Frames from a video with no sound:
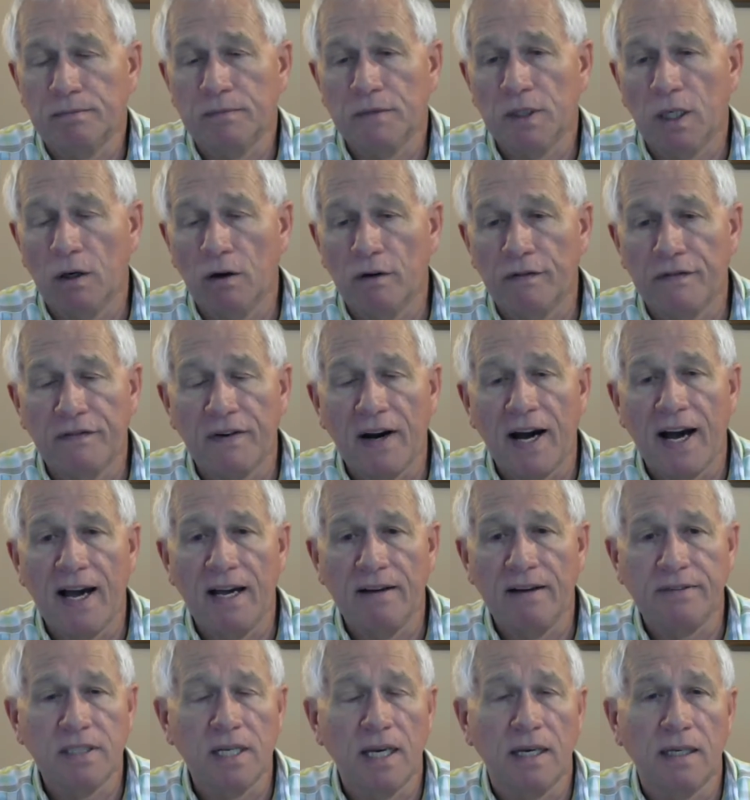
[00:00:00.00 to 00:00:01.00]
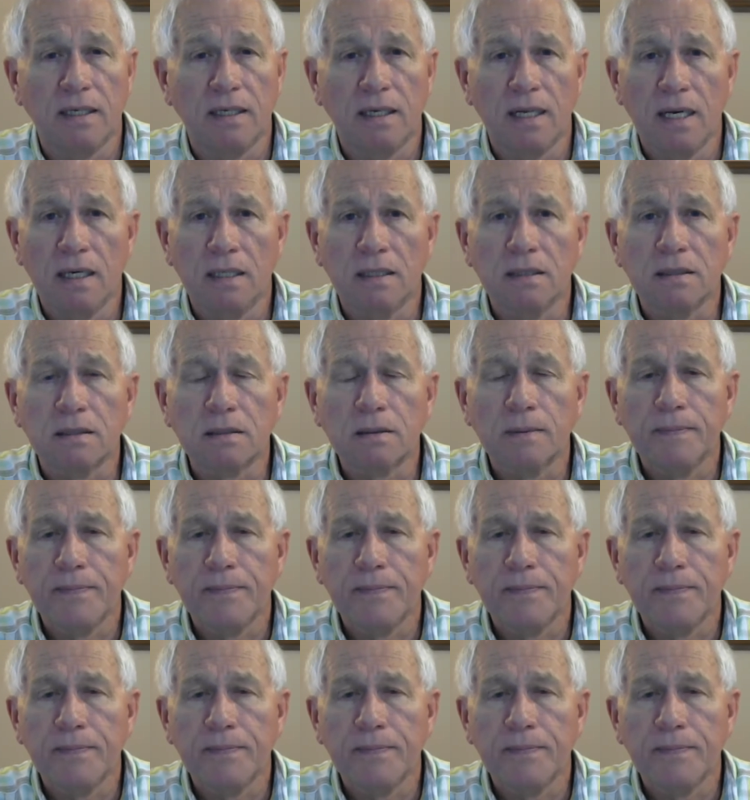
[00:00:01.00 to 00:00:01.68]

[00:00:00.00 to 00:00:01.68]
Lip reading: 5-10 days.